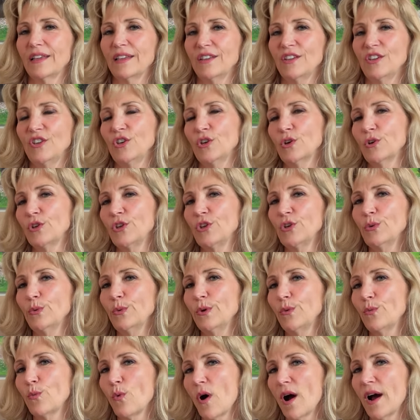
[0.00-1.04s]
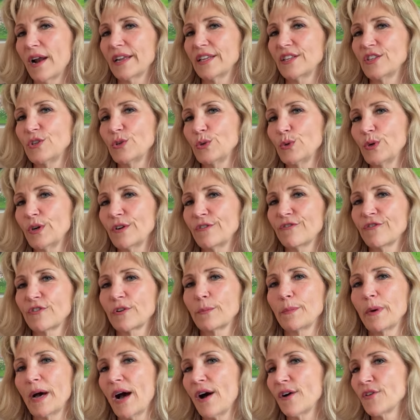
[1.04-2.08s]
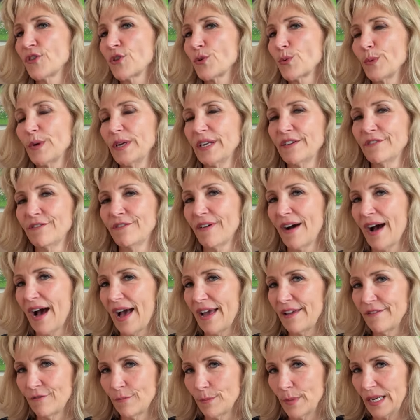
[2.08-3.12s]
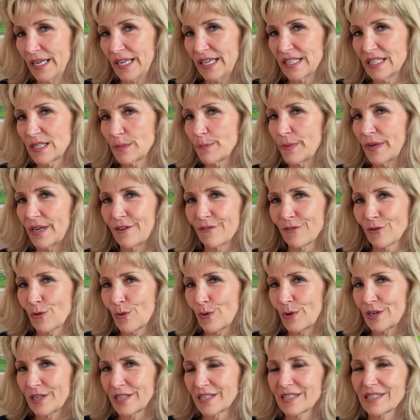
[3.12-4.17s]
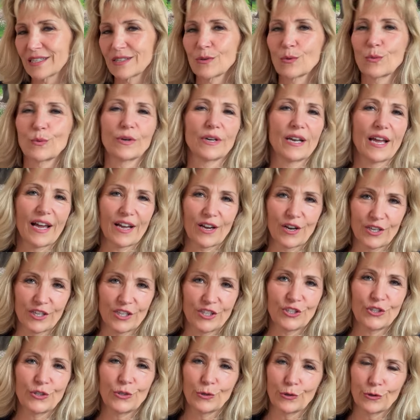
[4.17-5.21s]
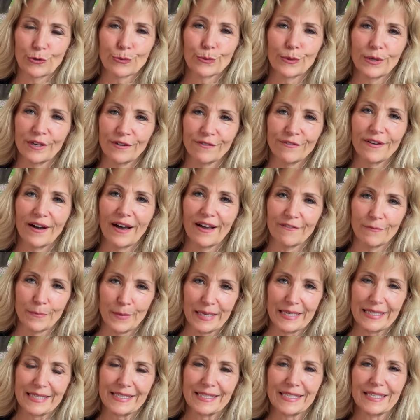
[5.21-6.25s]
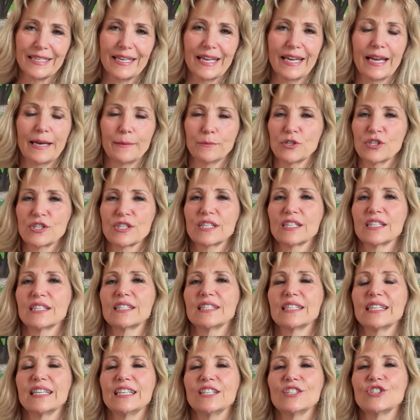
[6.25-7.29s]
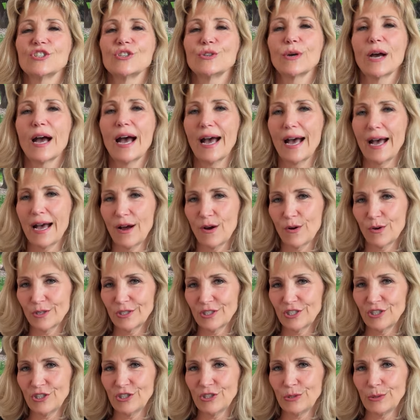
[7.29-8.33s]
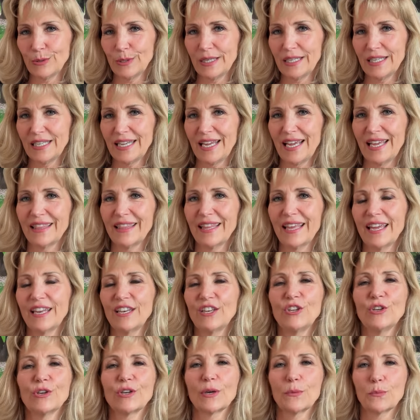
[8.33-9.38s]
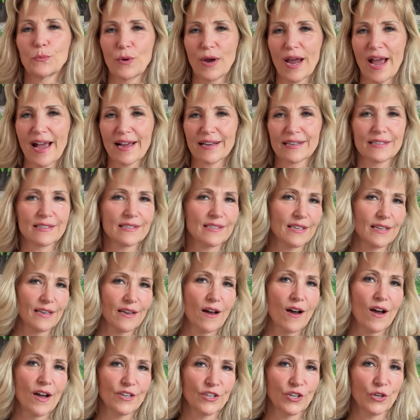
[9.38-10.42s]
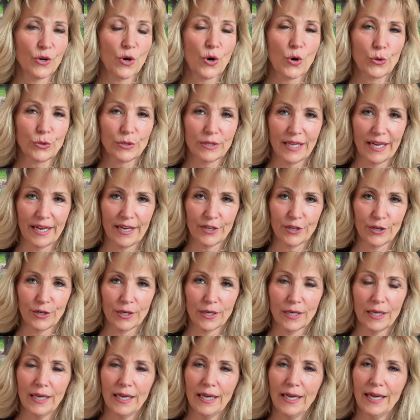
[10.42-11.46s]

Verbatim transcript: you know, you would want to do it for about three to five minutes, but of course, we're not going to do three to five minutes today. I'm just going to teach you how to do it, and then you can practice it on your own later.